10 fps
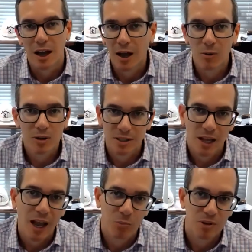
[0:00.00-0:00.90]
I wasn't
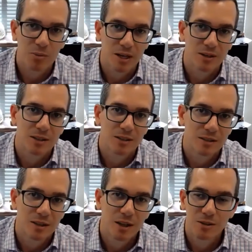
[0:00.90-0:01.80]
happy about
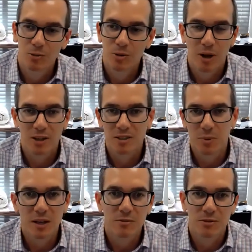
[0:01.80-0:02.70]
it. You know, we probably
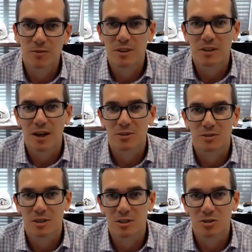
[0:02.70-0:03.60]
spent
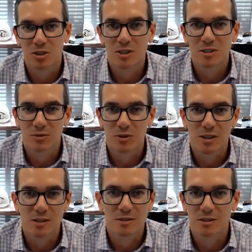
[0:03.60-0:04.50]
$50,000 in attorney's
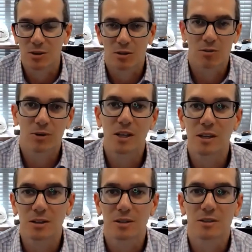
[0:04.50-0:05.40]
fees. It took 3
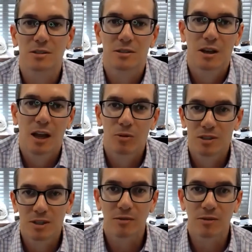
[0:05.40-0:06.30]
years and we
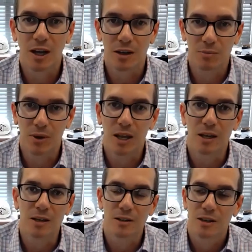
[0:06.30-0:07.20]
still haven't gotten
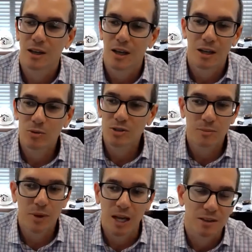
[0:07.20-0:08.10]
paid. It was
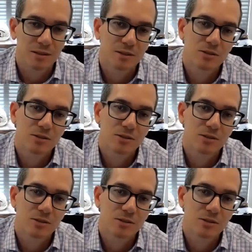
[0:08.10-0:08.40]
a mess.